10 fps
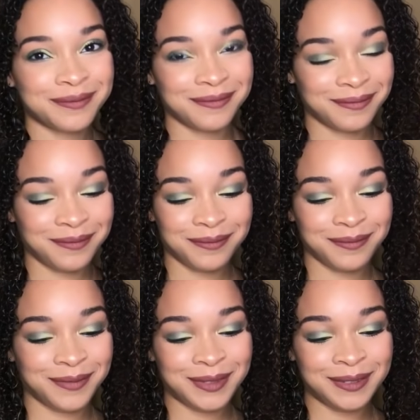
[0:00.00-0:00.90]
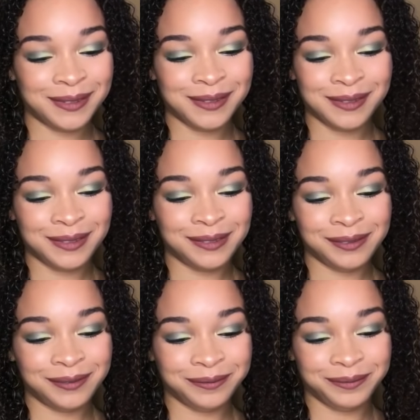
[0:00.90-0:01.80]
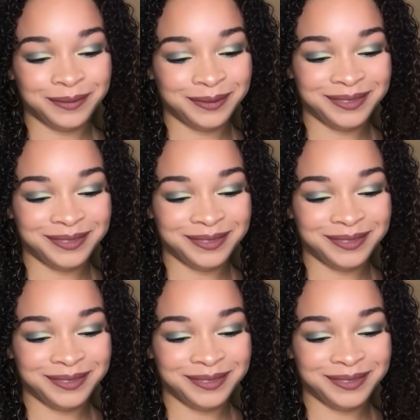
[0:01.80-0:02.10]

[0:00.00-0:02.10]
[no speech]